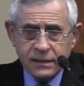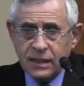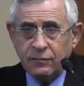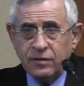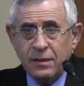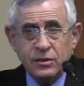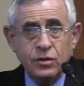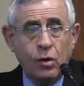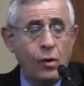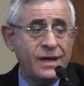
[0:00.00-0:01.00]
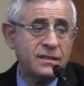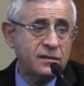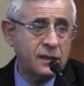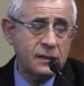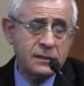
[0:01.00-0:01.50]
Some of them are
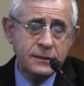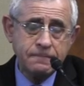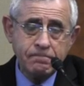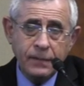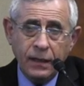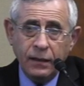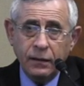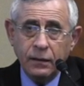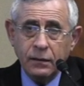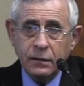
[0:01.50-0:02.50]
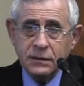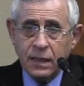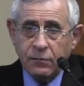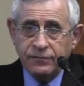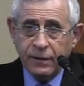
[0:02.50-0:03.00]
Zoroastrians,
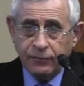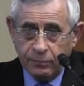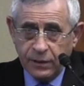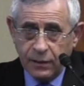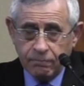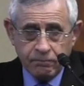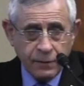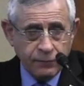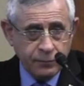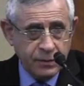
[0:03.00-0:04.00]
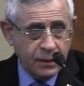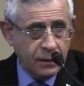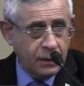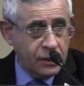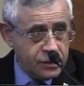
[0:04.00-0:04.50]
some of them from the
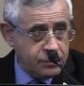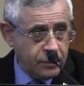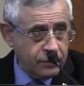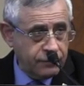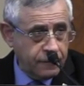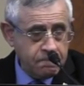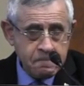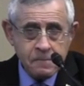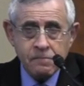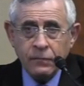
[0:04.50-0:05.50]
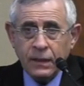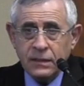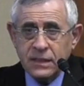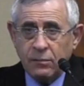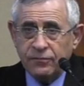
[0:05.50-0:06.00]
religious point of view.
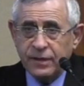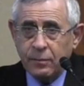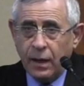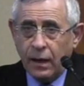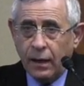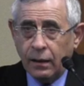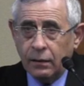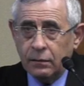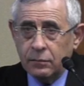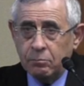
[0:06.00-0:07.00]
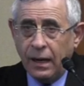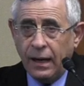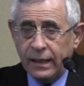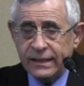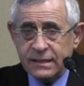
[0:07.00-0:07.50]
Some of them are
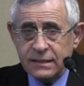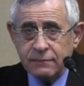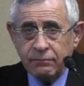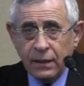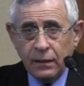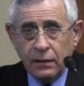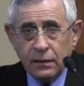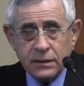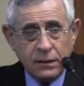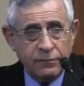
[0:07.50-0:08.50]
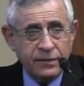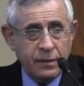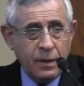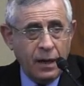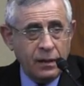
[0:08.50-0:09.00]
Baha'is, some of
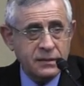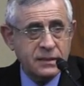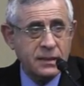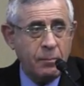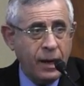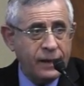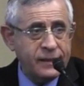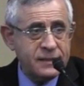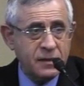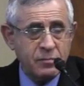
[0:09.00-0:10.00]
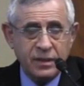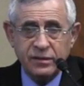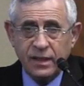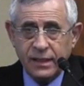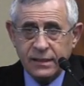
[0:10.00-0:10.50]
them are Sabais and
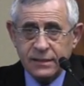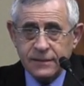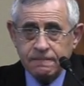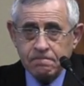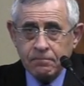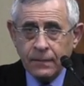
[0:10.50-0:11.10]
Mandays